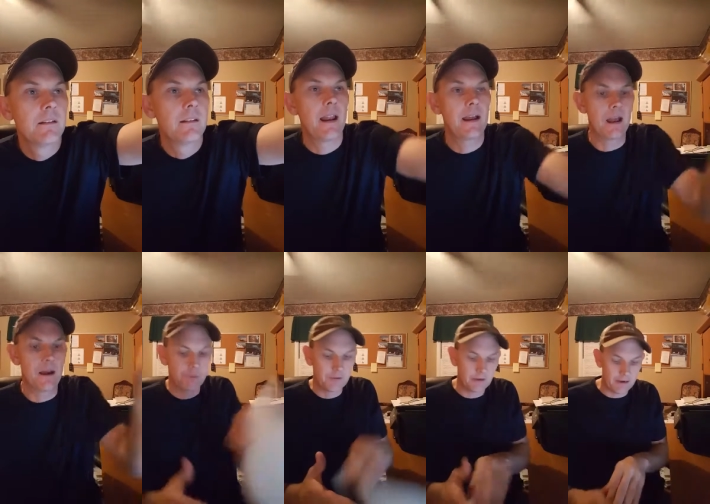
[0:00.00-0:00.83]
that I
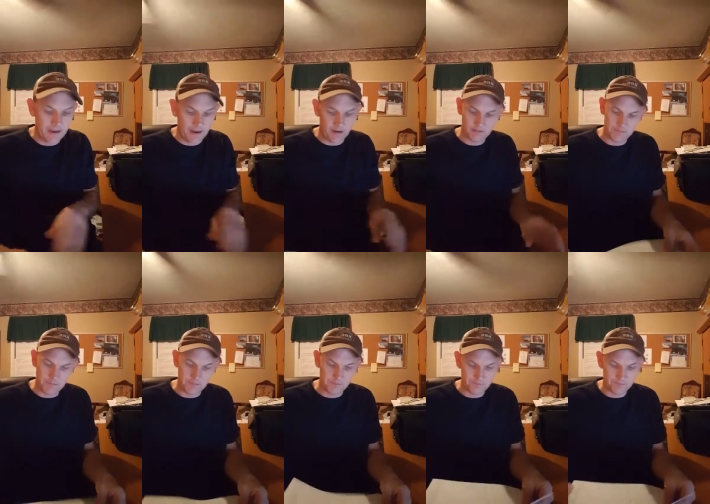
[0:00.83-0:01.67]
got printed out. Let
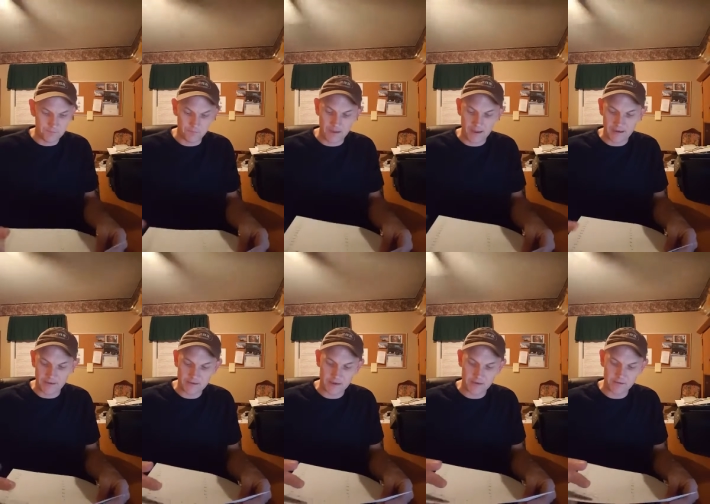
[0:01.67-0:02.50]
me black
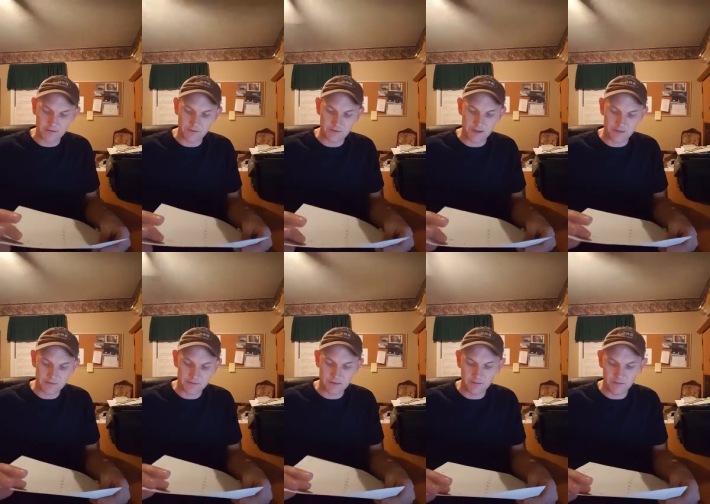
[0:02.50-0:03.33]
this out so you can't
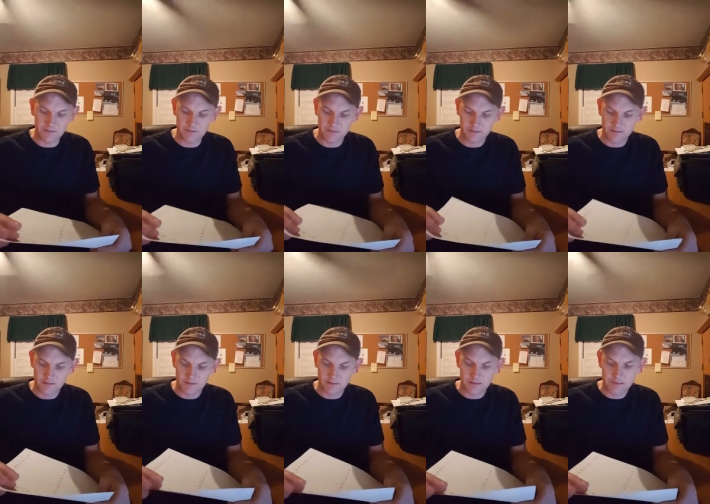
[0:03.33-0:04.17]
see.
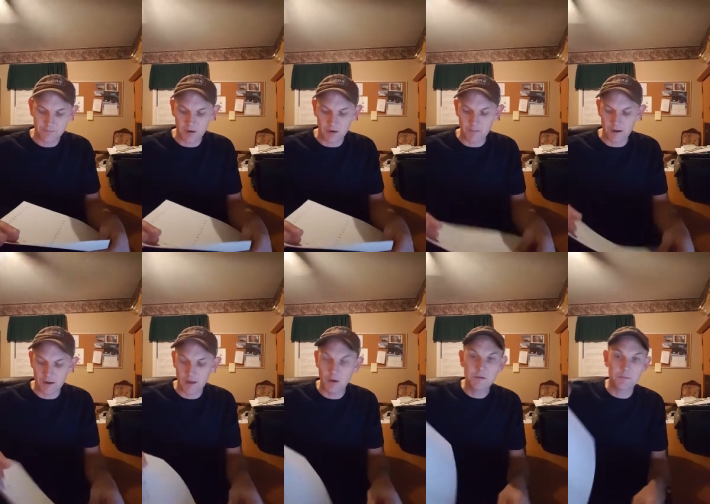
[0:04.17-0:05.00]
This is part of my
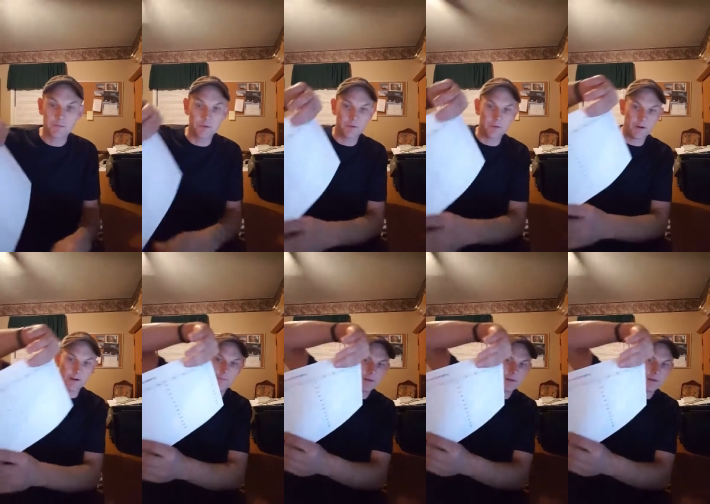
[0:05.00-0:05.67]
coaching program.